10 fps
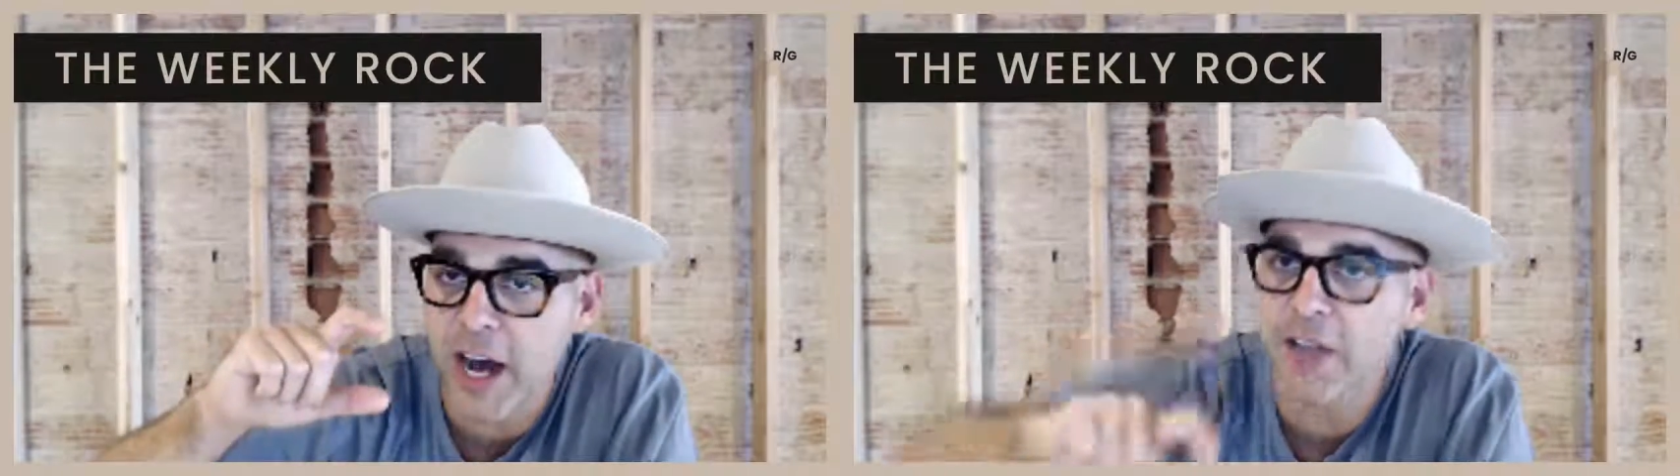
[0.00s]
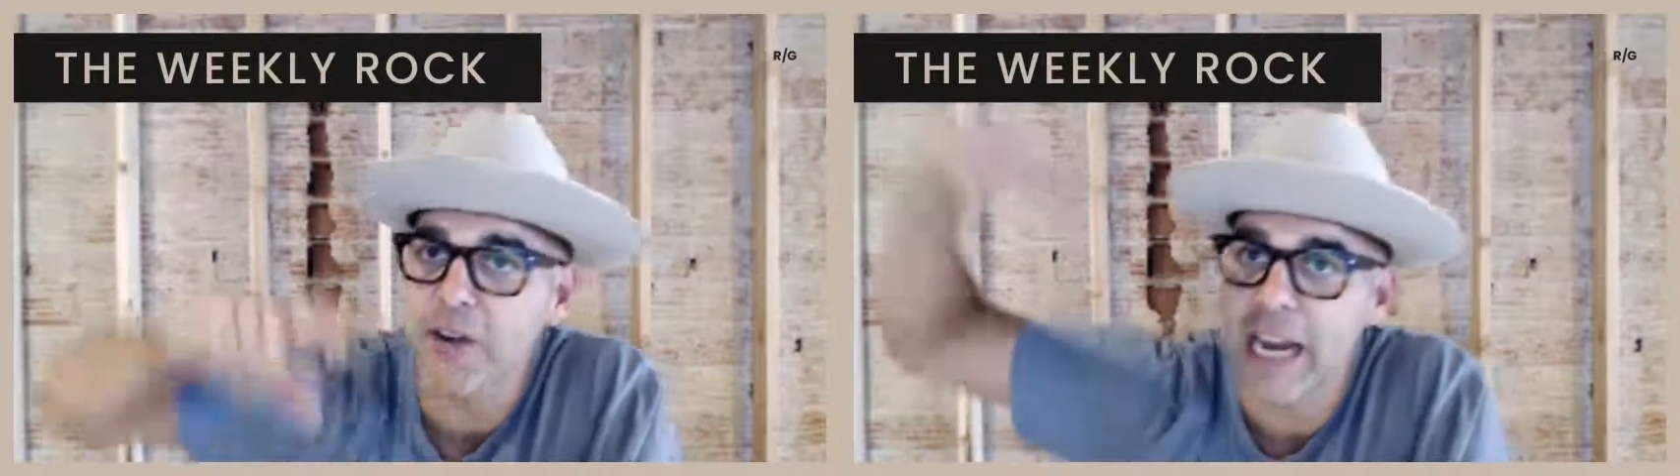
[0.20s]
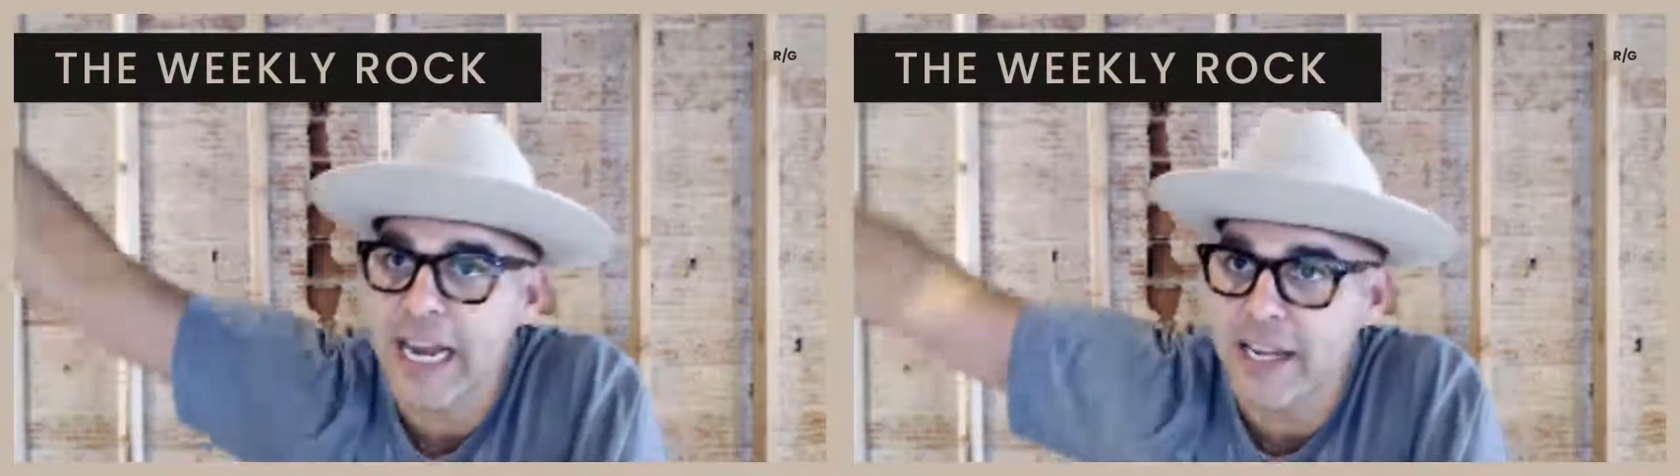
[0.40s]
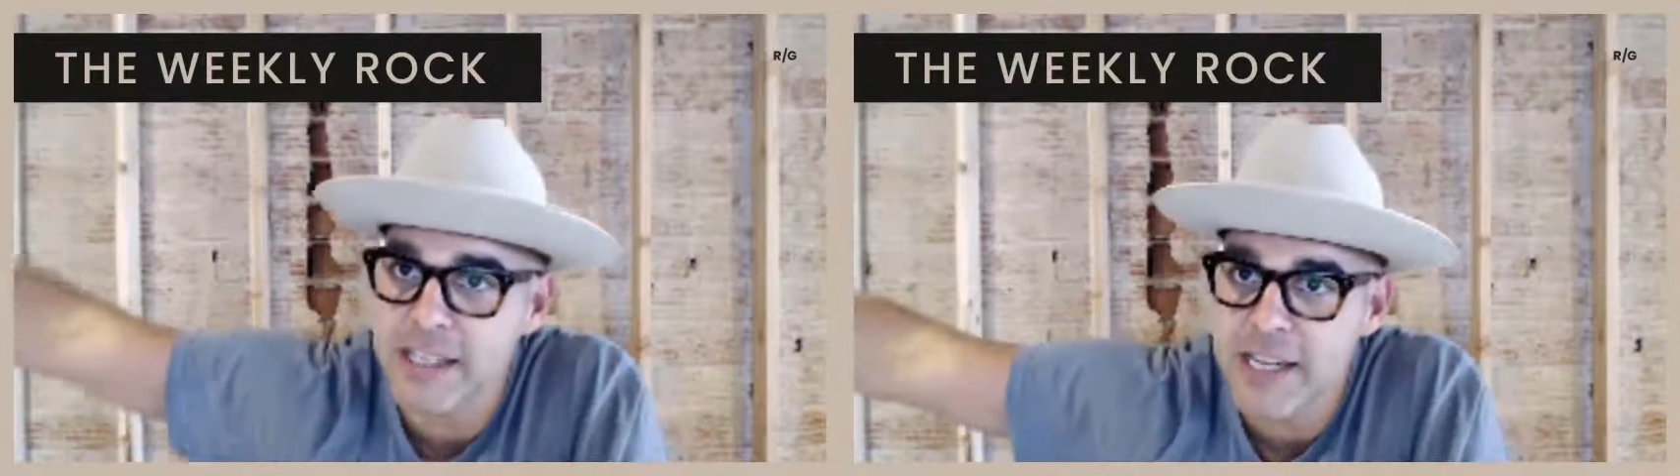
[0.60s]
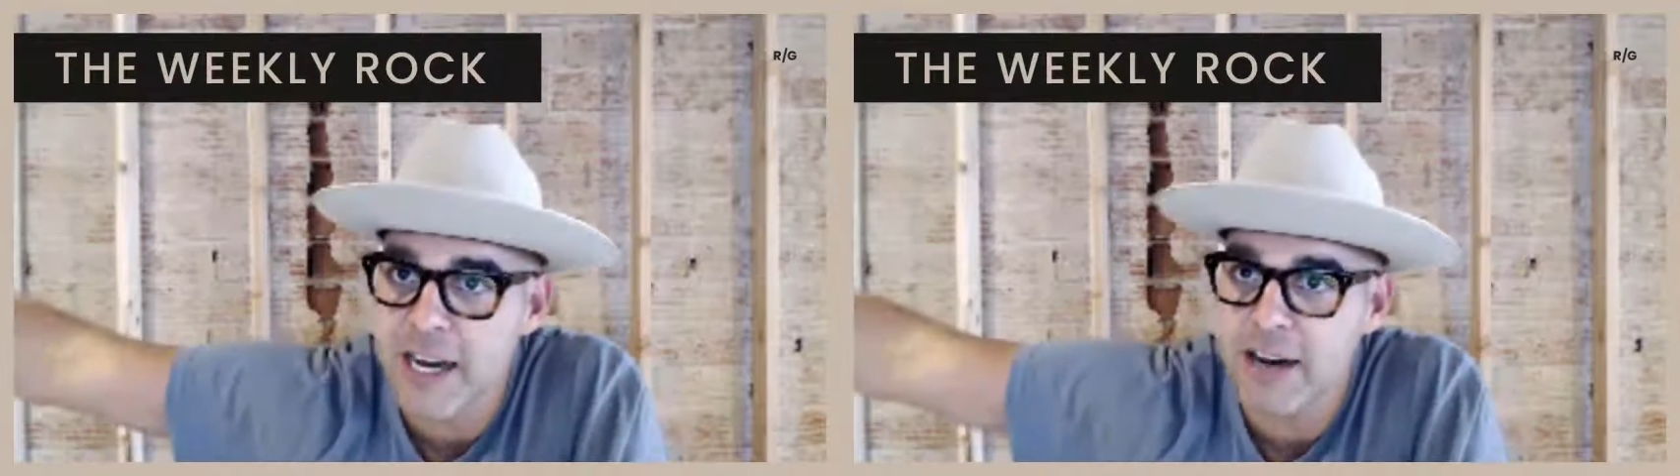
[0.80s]
other
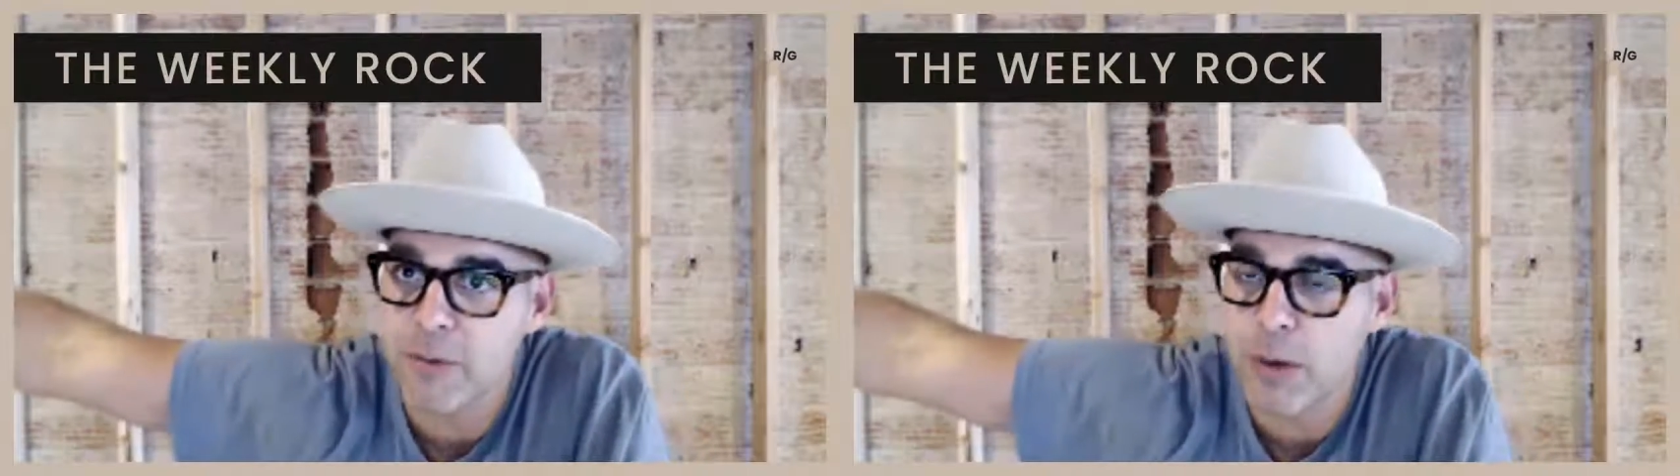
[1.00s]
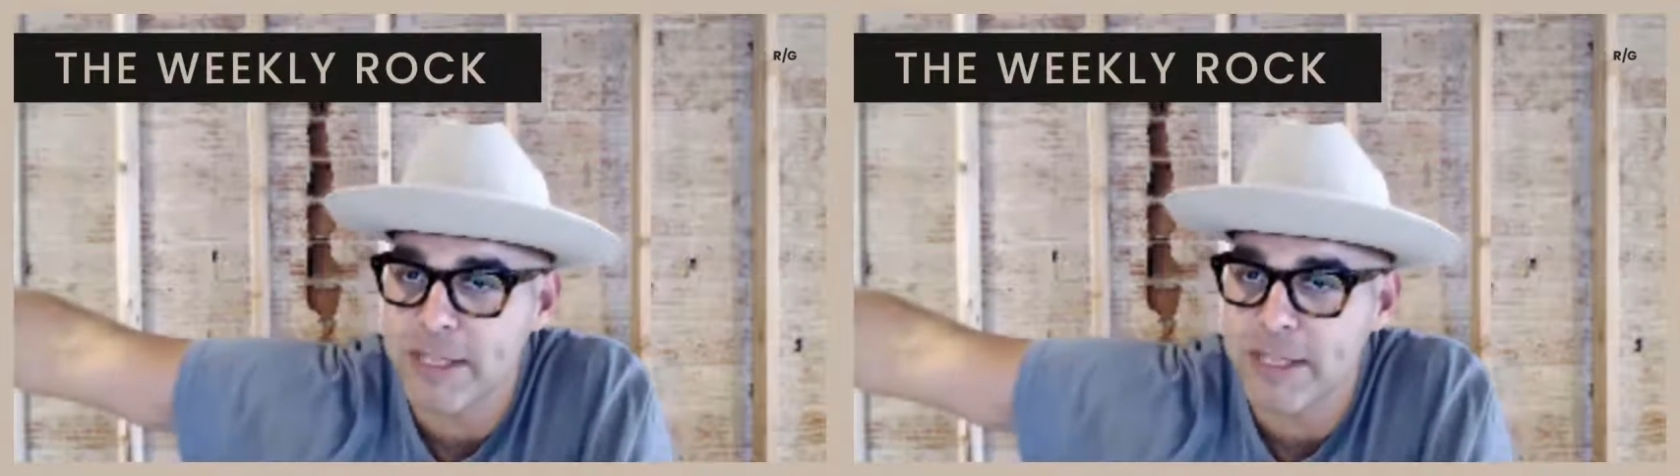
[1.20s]
end of what's